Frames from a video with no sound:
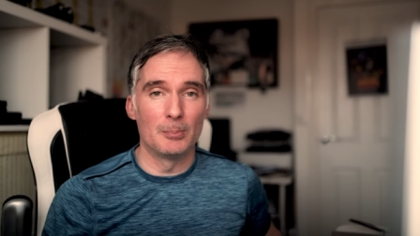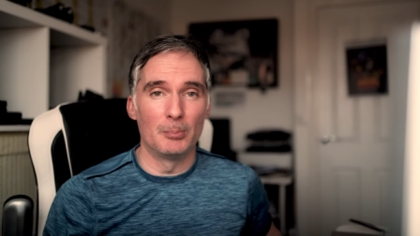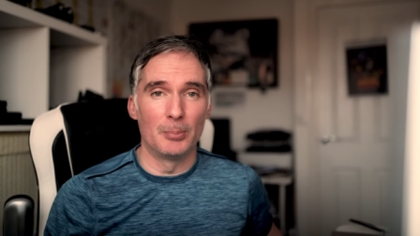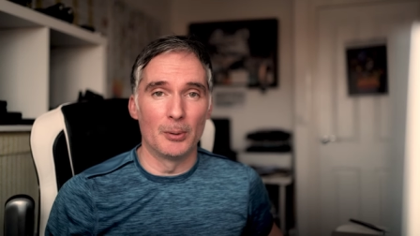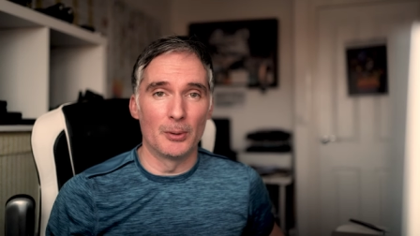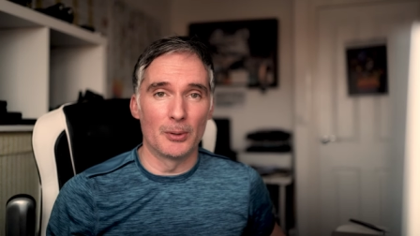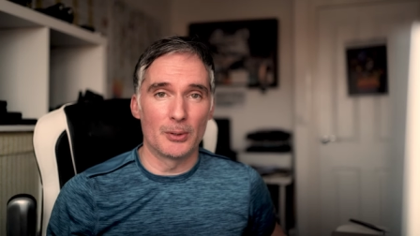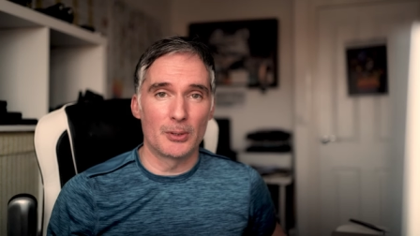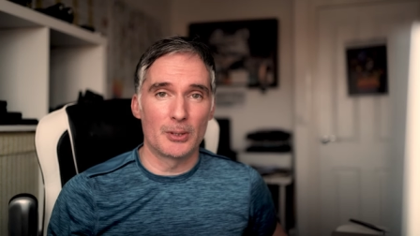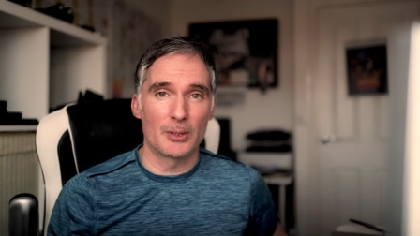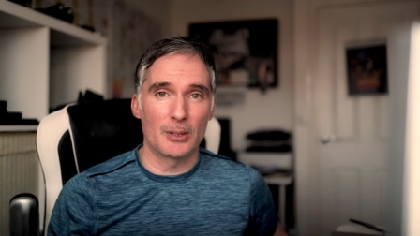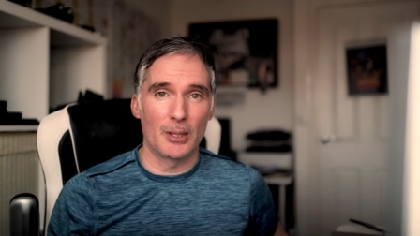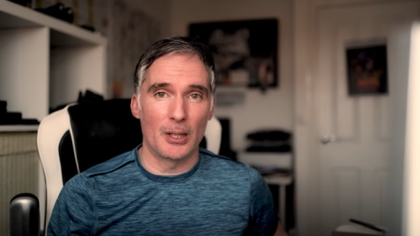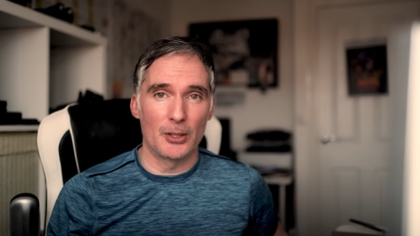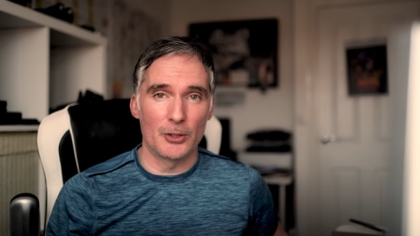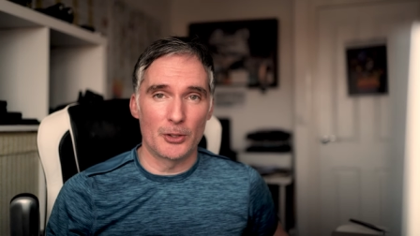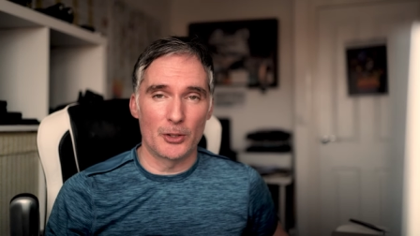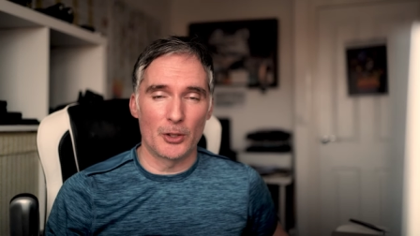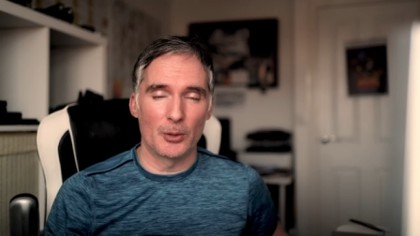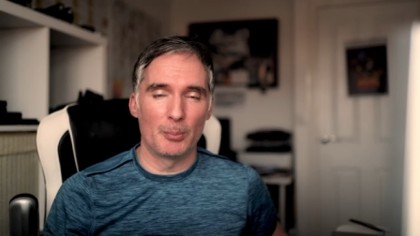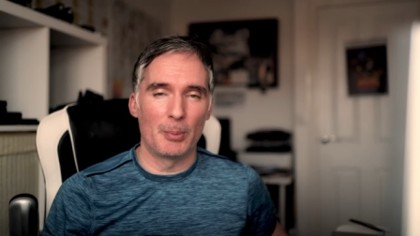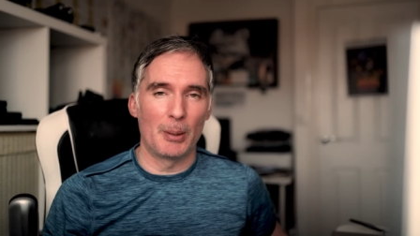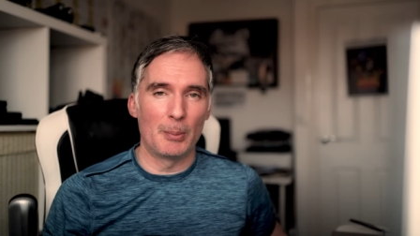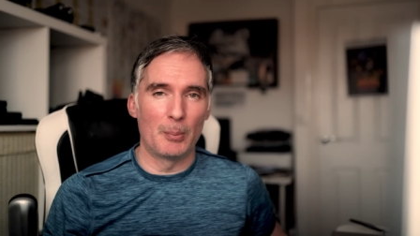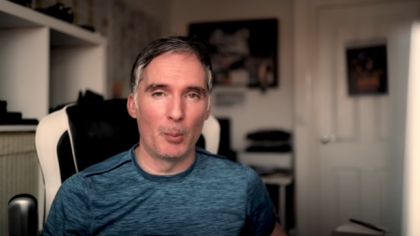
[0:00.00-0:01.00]
but just
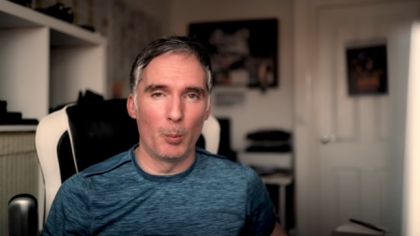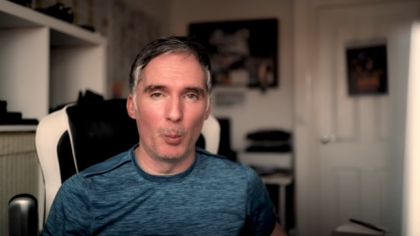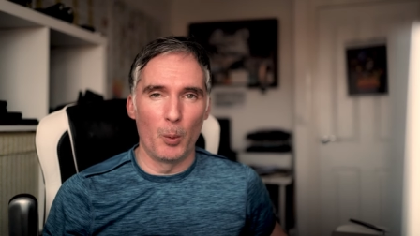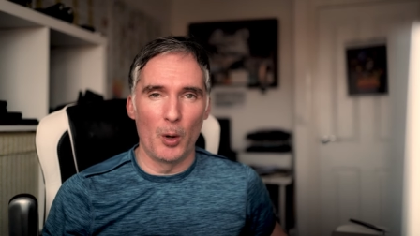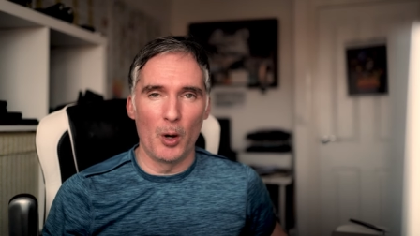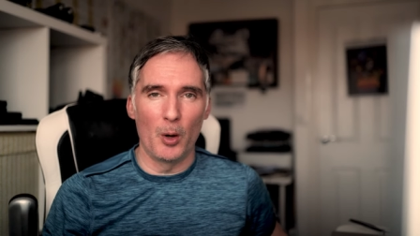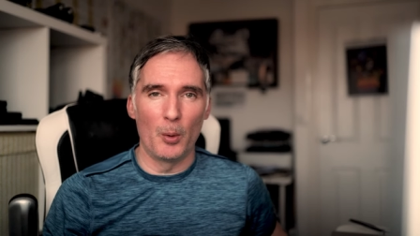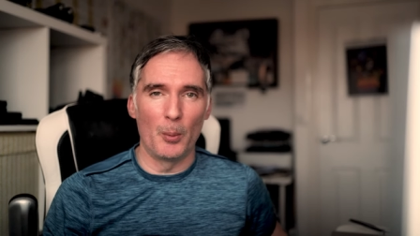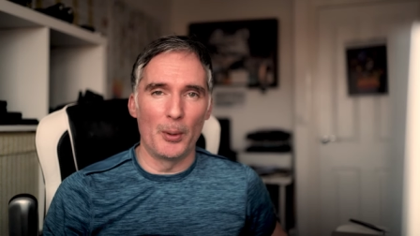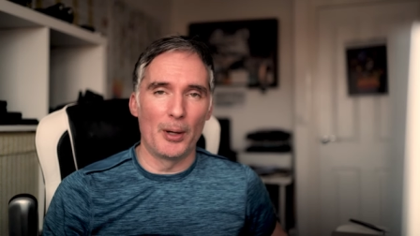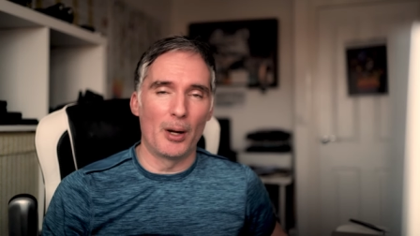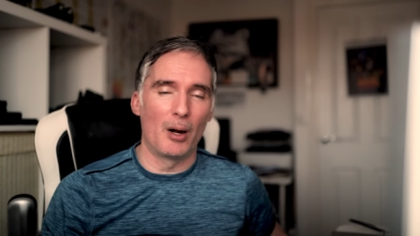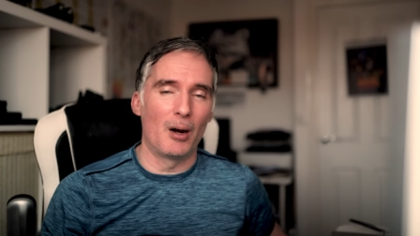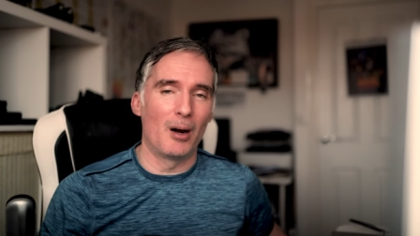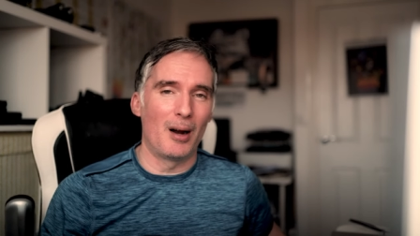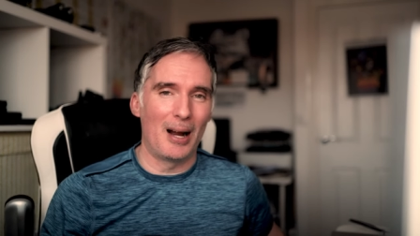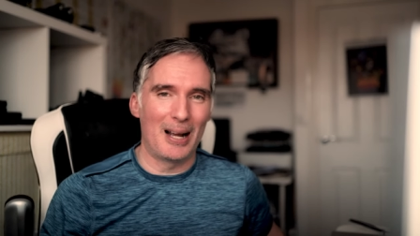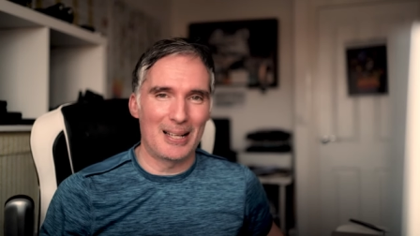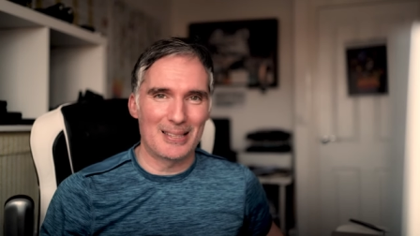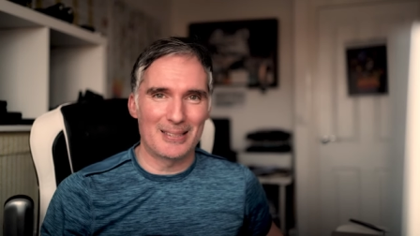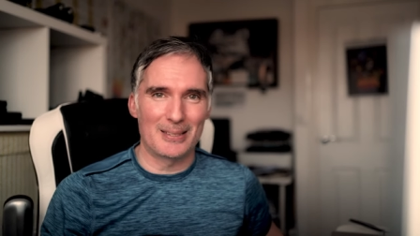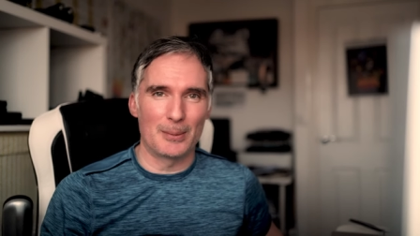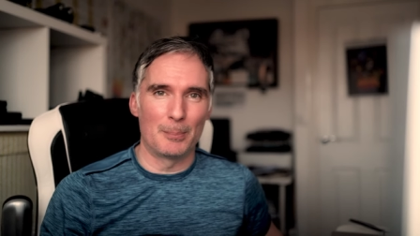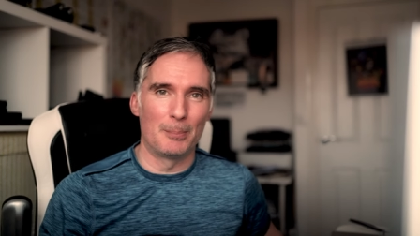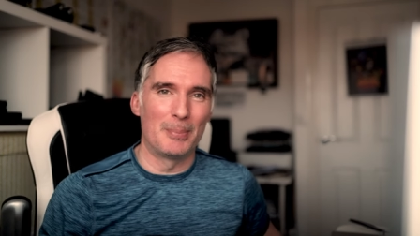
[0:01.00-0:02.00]
other people where we are
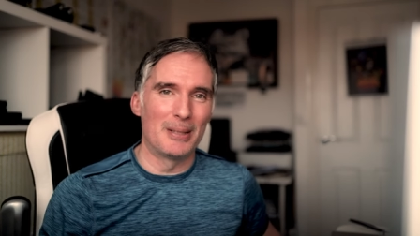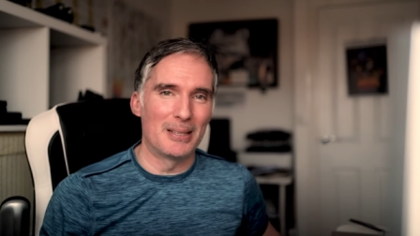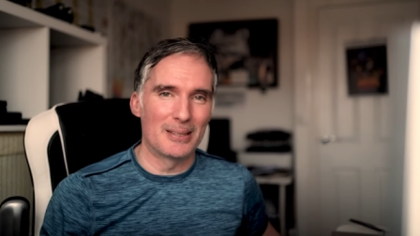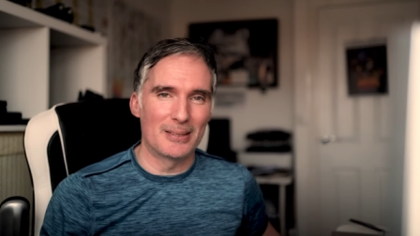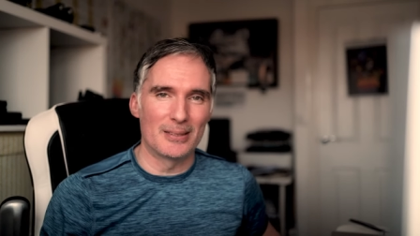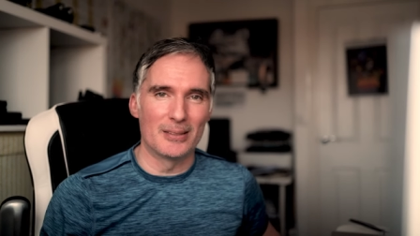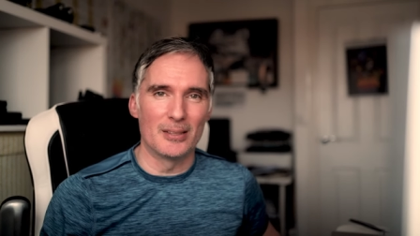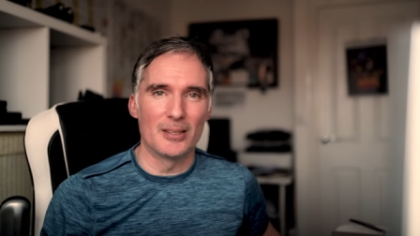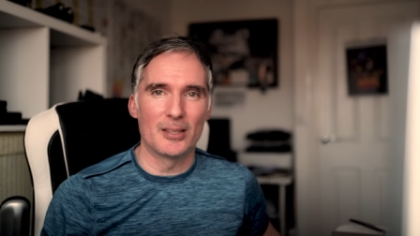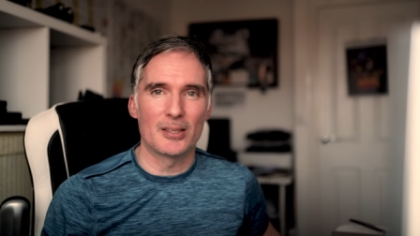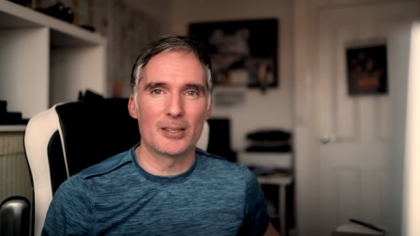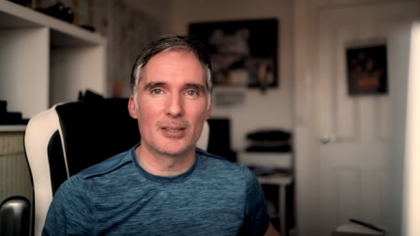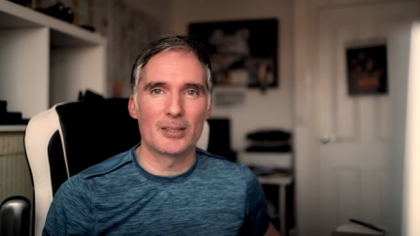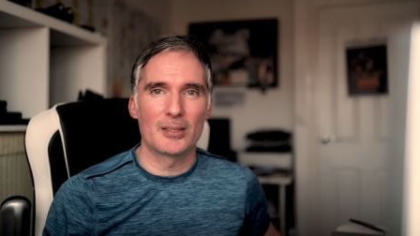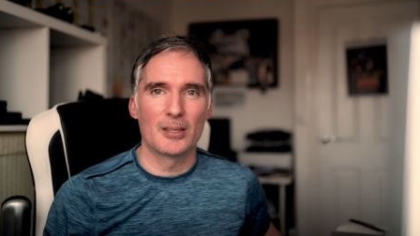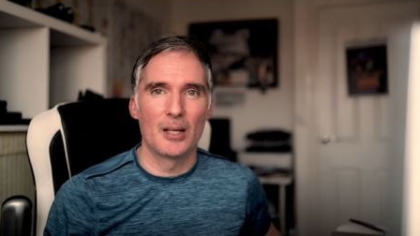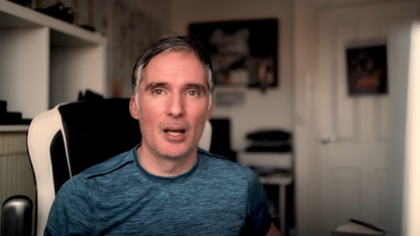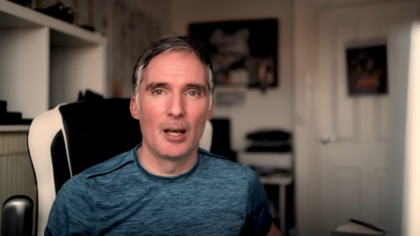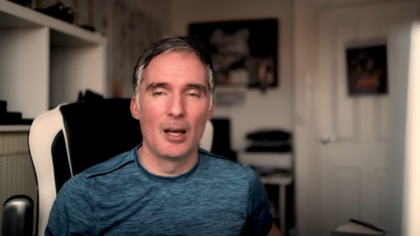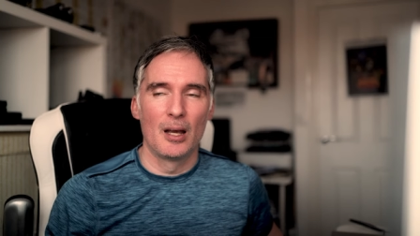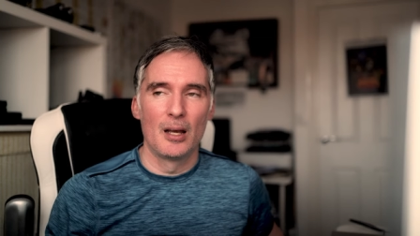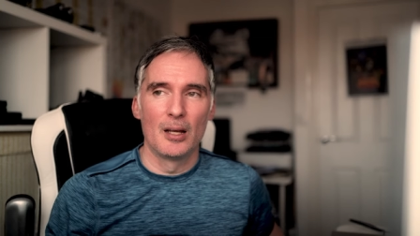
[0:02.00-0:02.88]
as a business.